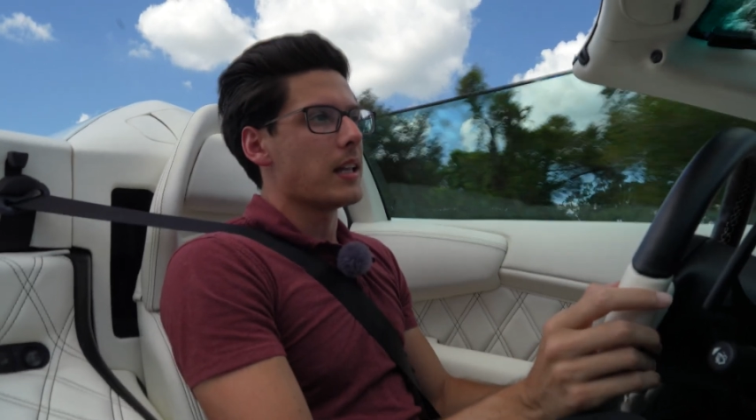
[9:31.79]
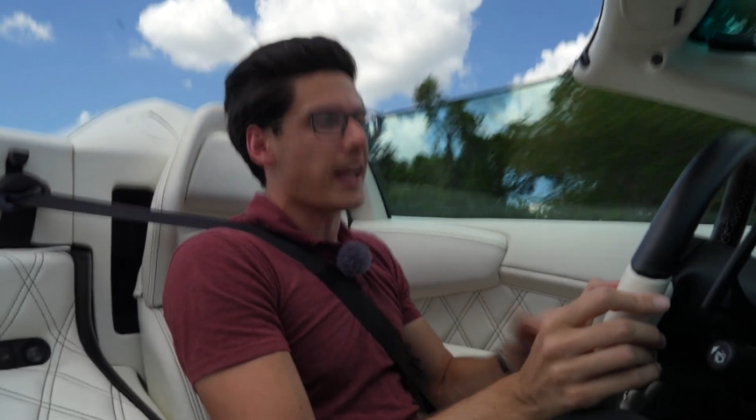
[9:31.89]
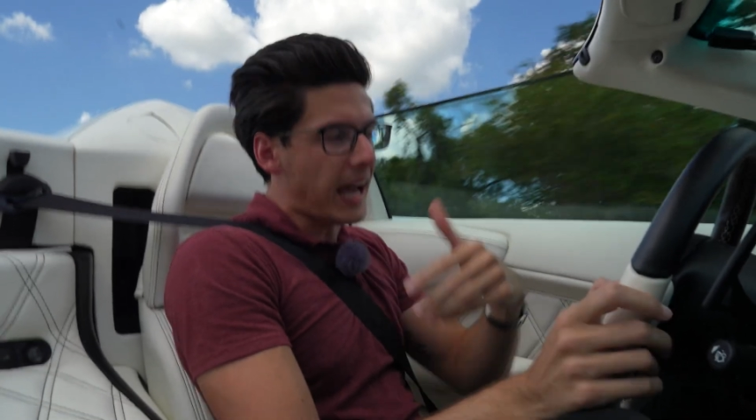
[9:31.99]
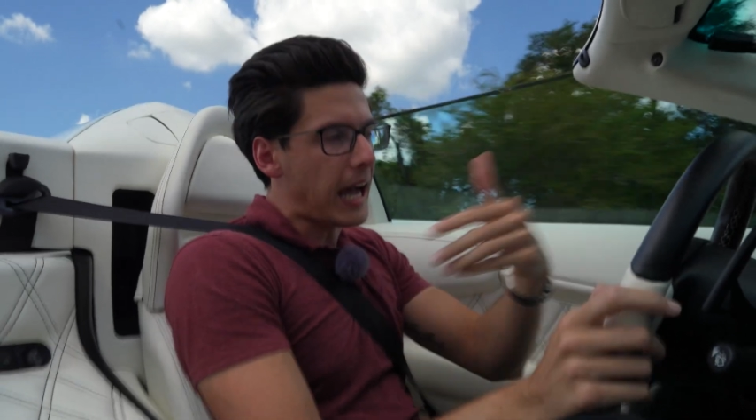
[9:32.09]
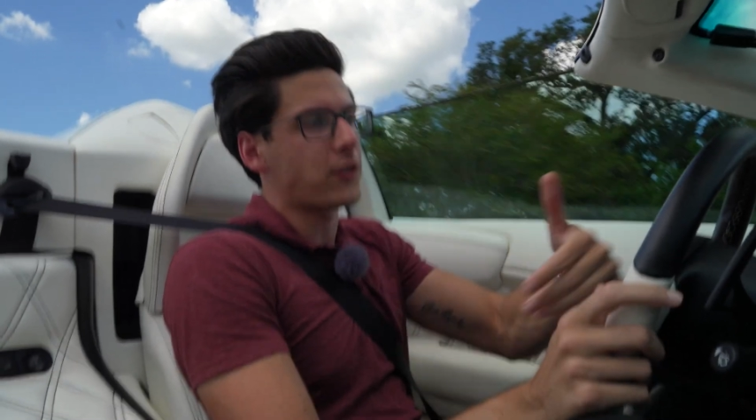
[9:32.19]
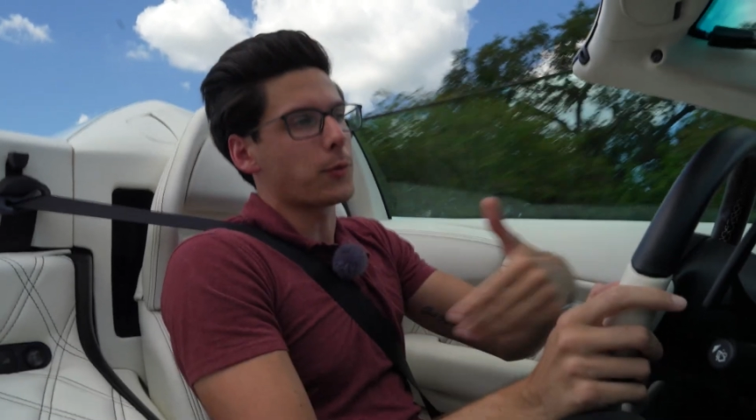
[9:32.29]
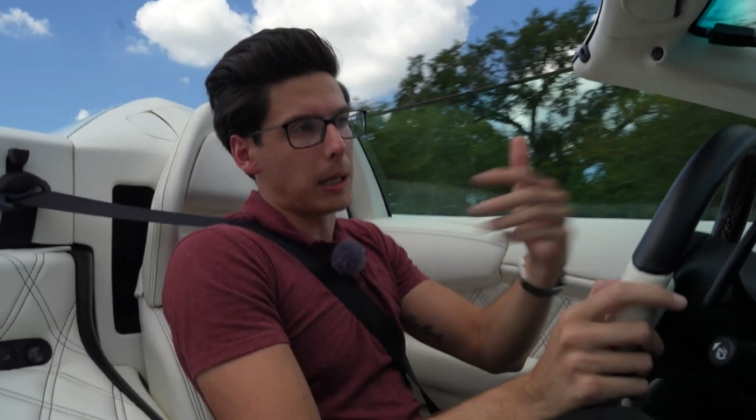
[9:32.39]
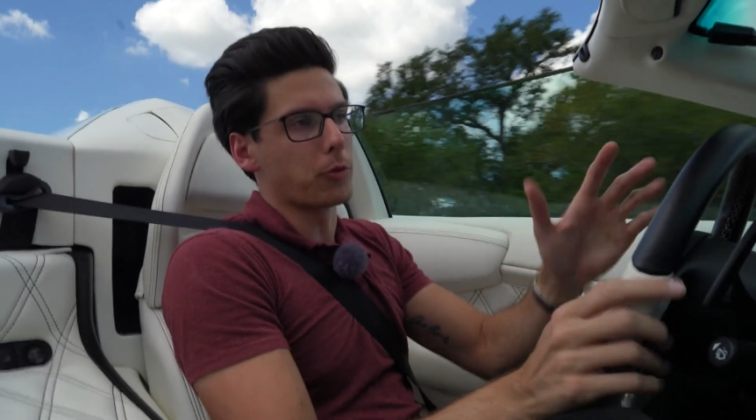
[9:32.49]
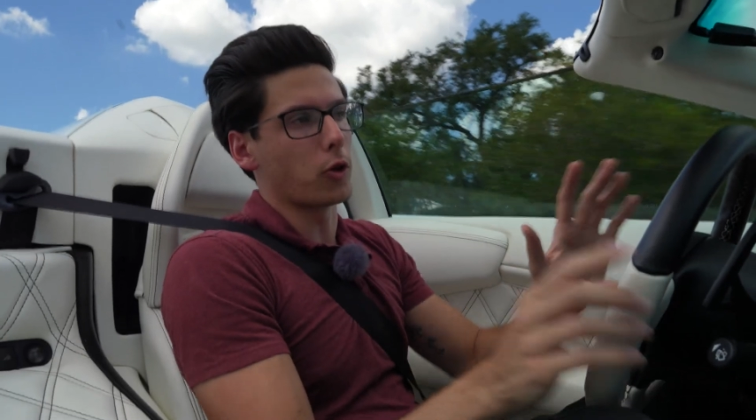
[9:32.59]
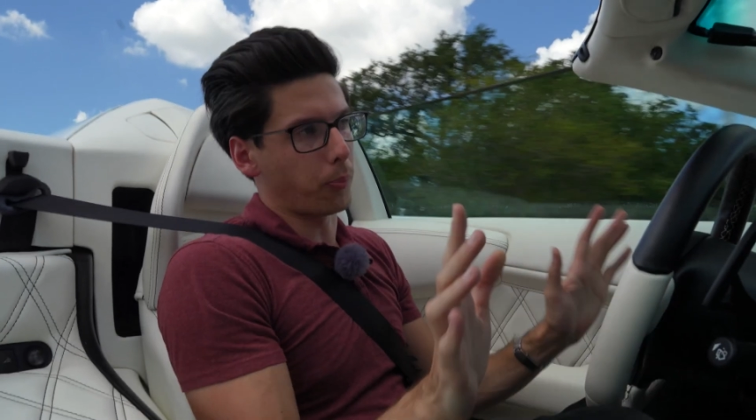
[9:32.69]
you have to be
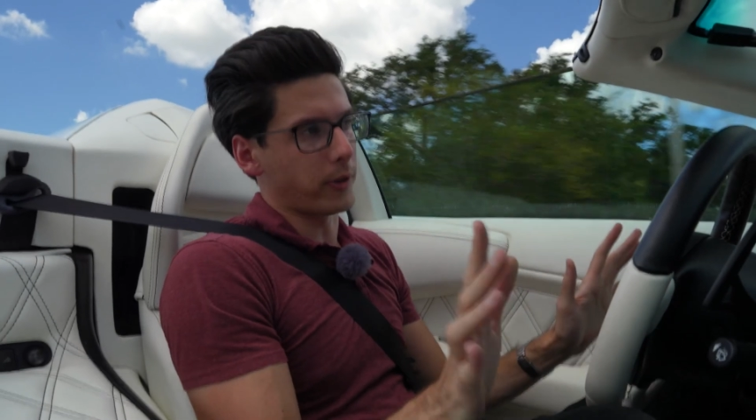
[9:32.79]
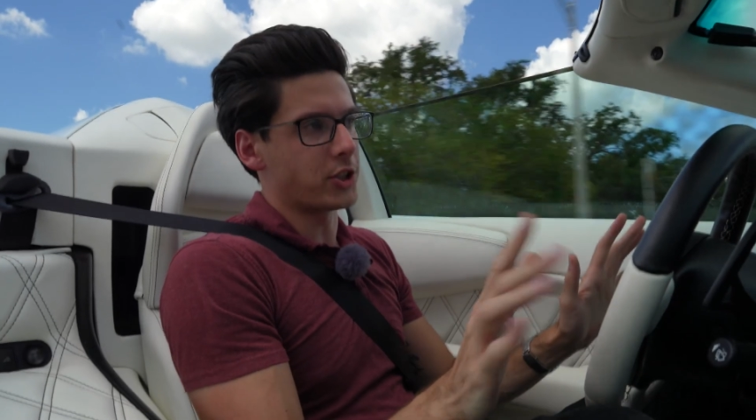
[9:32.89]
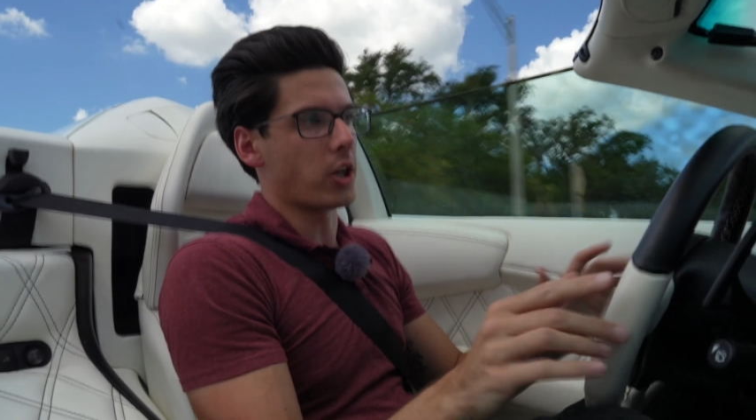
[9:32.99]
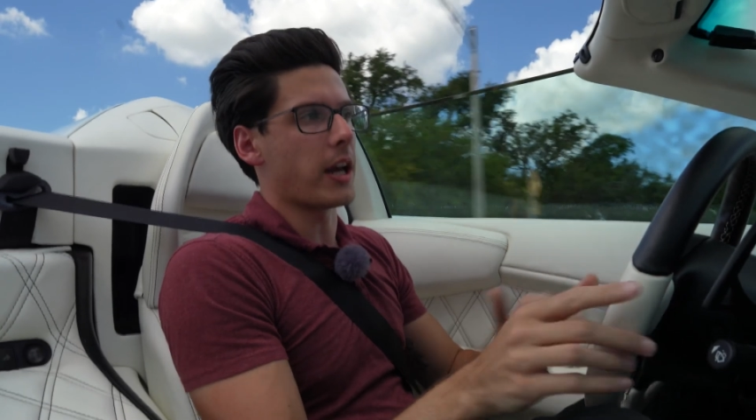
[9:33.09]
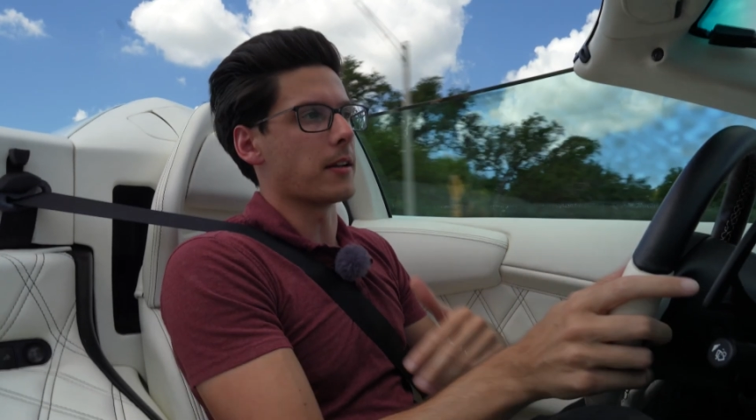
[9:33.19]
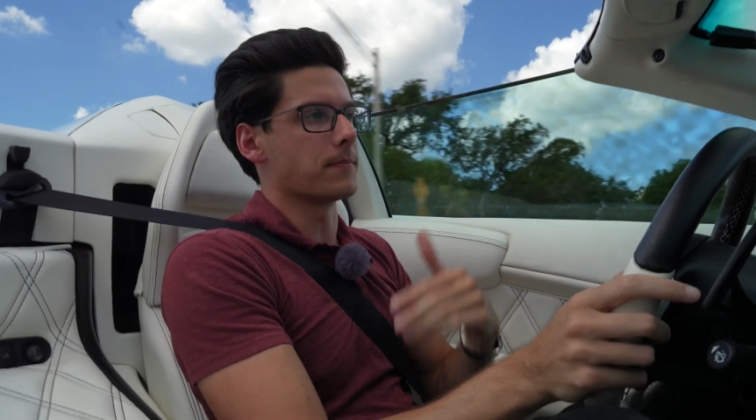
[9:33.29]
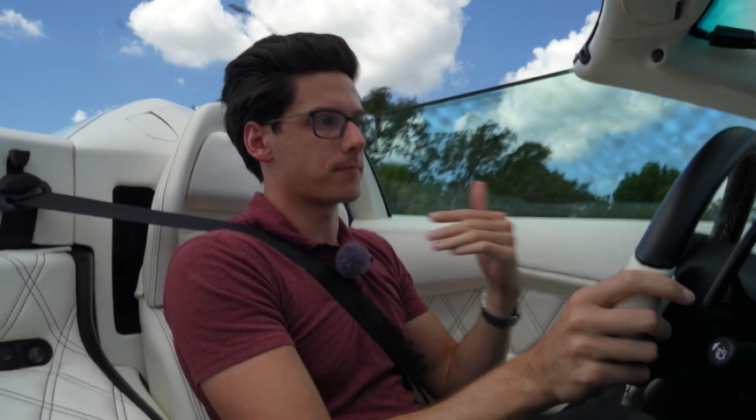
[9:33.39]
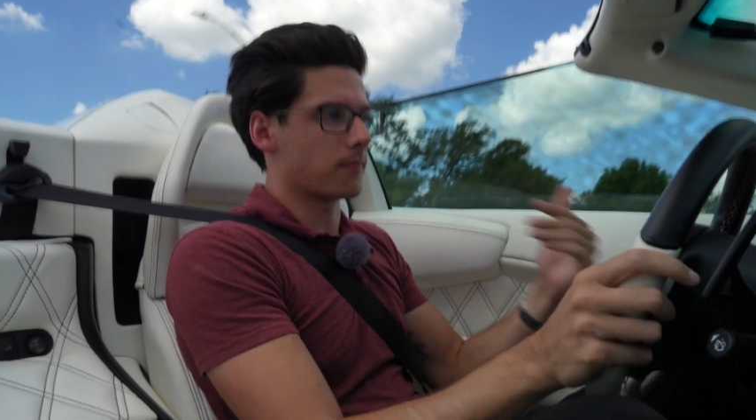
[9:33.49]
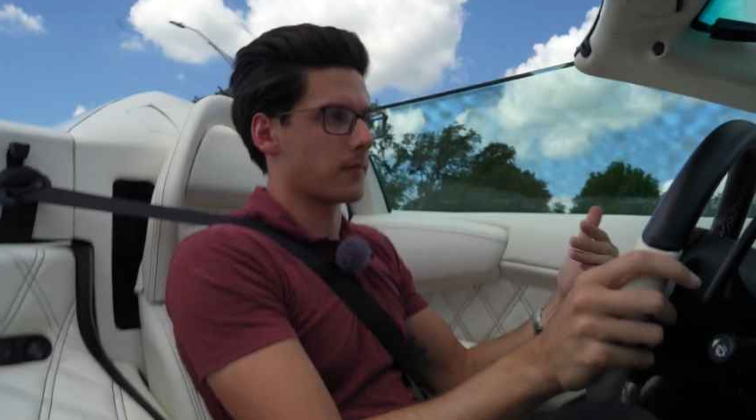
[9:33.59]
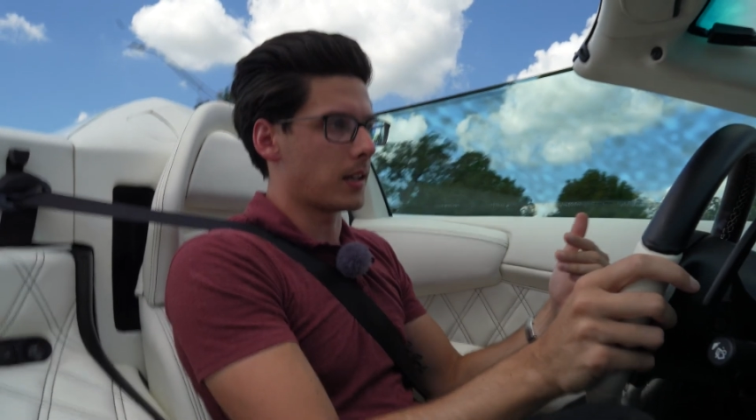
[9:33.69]
able to appreciate
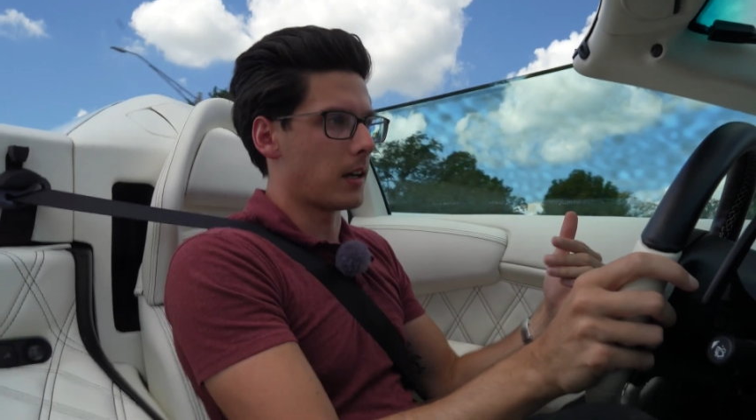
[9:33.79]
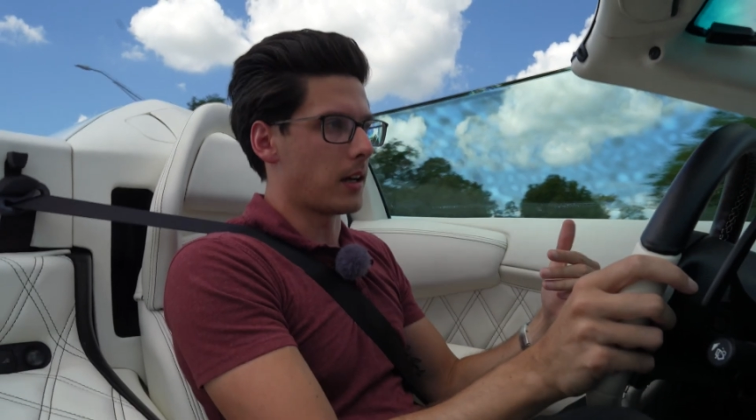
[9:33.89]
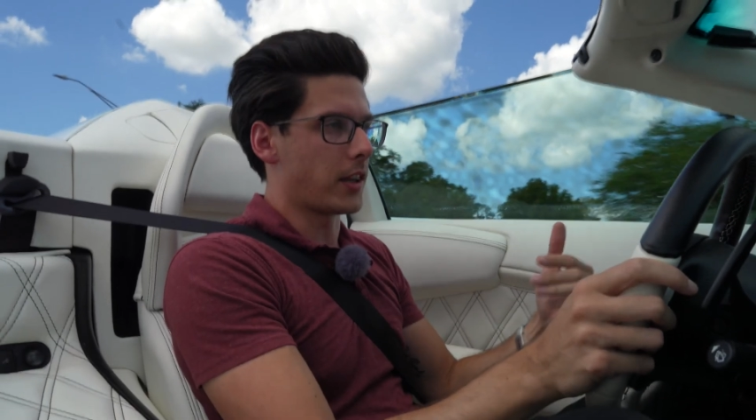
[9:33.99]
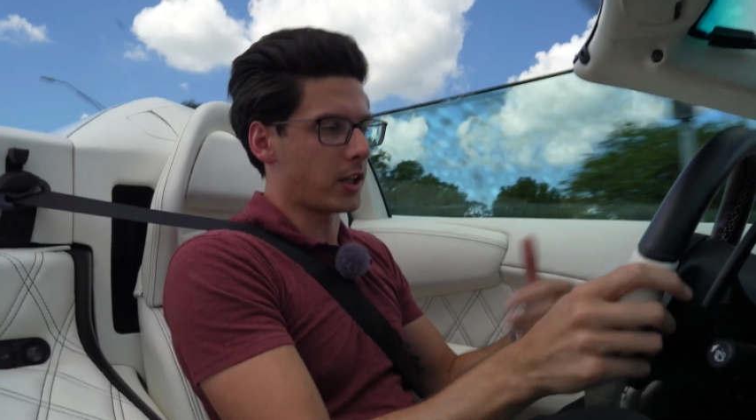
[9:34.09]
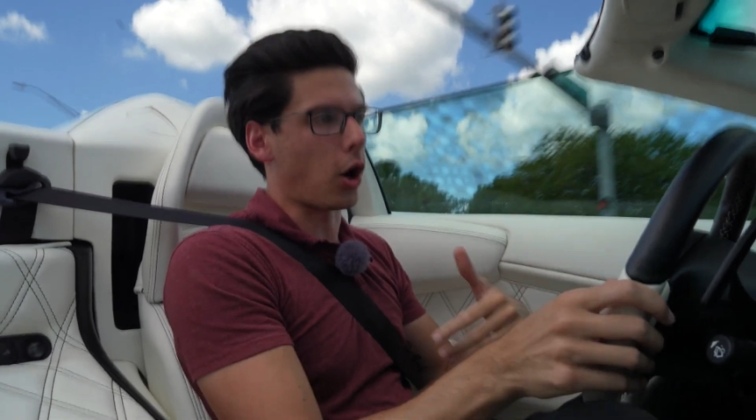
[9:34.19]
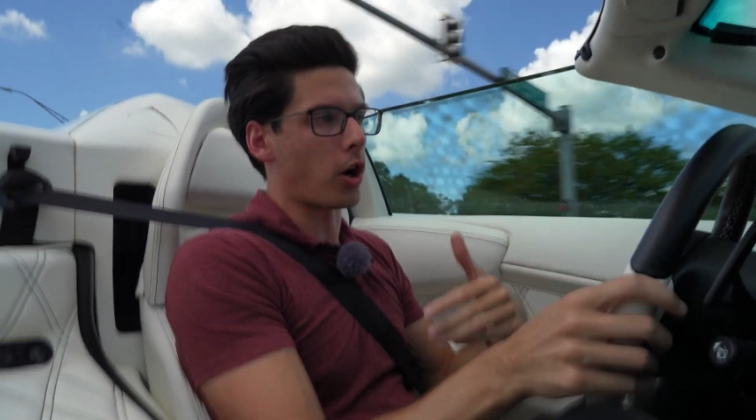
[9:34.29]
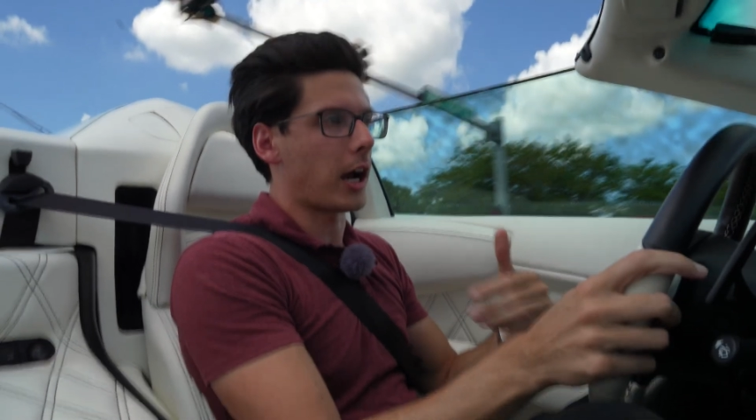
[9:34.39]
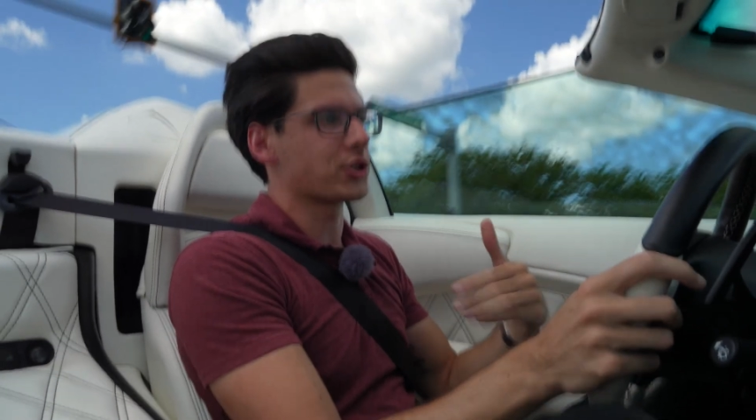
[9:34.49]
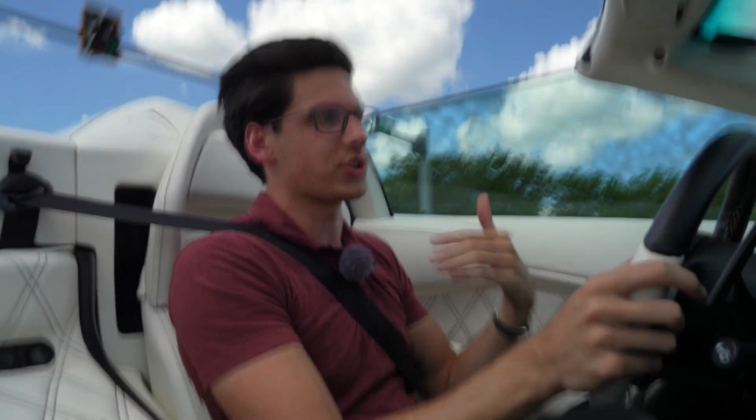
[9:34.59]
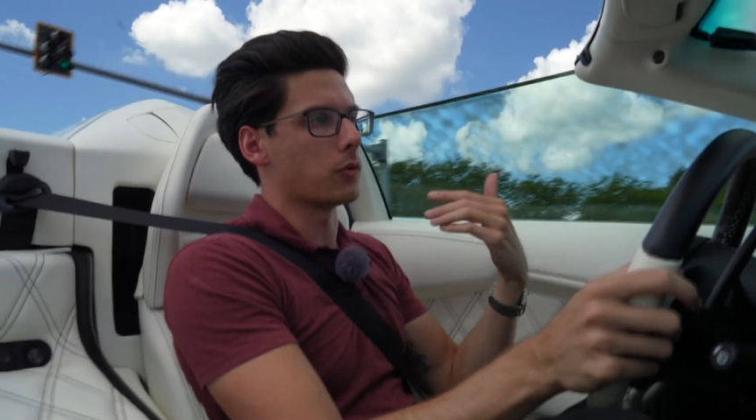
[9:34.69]
the car actually